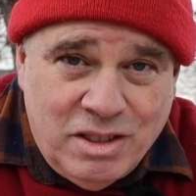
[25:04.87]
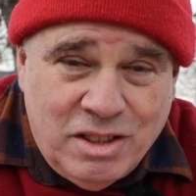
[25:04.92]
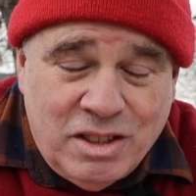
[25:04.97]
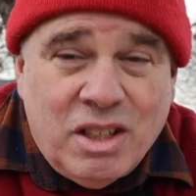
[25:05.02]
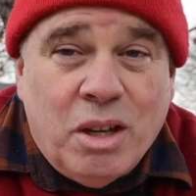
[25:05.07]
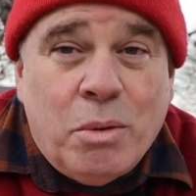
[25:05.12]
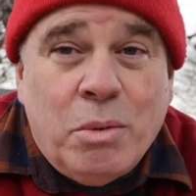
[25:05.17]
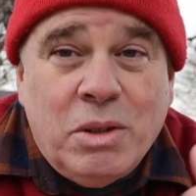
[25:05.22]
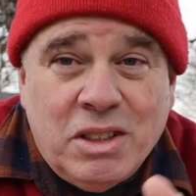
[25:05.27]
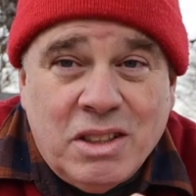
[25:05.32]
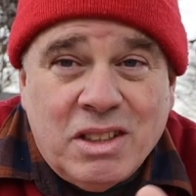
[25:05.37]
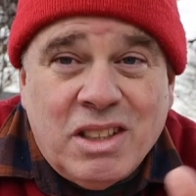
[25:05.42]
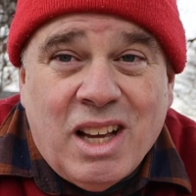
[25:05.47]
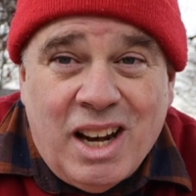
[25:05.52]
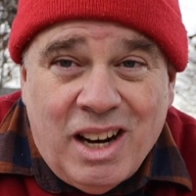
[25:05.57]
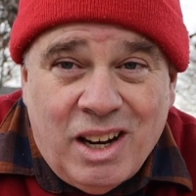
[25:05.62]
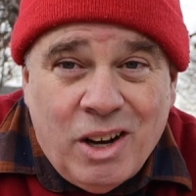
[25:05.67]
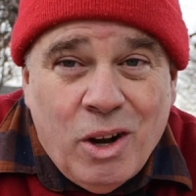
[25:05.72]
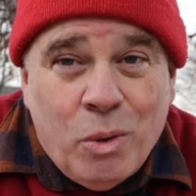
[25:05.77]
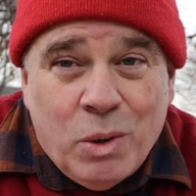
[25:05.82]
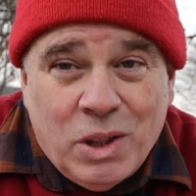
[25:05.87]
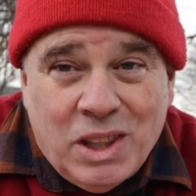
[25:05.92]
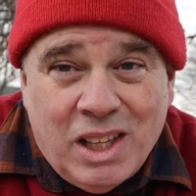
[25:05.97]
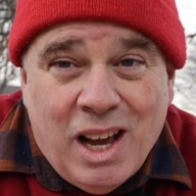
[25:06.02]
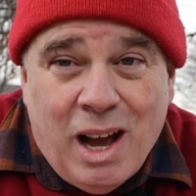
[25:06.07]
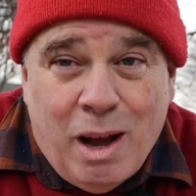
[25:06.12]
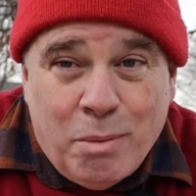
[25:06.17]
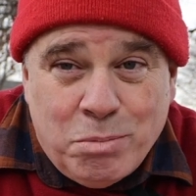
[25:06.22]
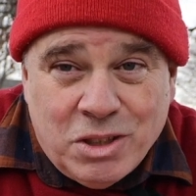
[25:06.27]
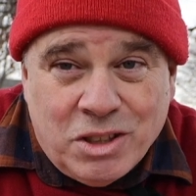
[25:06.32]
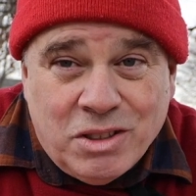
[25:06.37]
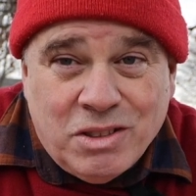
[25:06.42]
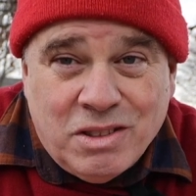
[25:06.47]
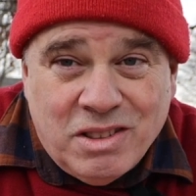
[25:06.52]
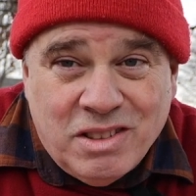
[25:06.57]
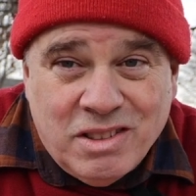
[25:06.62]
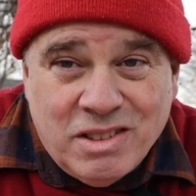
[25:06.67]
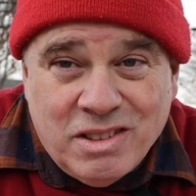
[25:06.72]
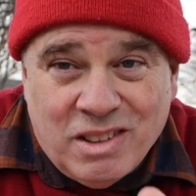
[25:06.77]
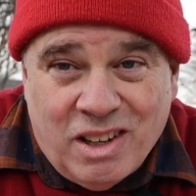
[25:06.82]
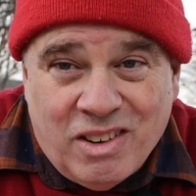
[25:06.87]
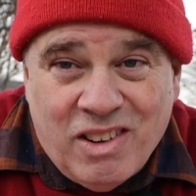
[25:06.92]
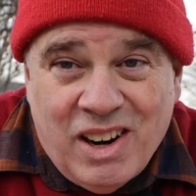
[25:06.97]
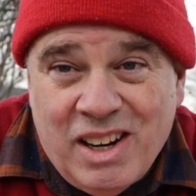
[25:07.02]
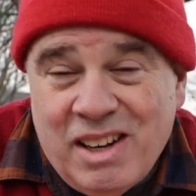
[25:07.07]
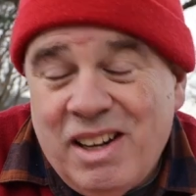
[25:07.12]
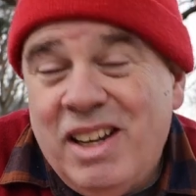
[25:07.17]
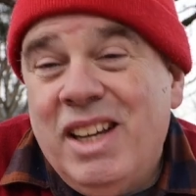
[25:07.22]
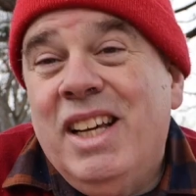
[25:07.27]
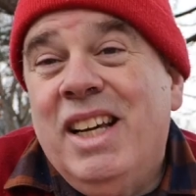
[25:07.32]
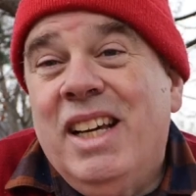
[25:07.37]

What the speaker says: So we just got to go with the options. All right.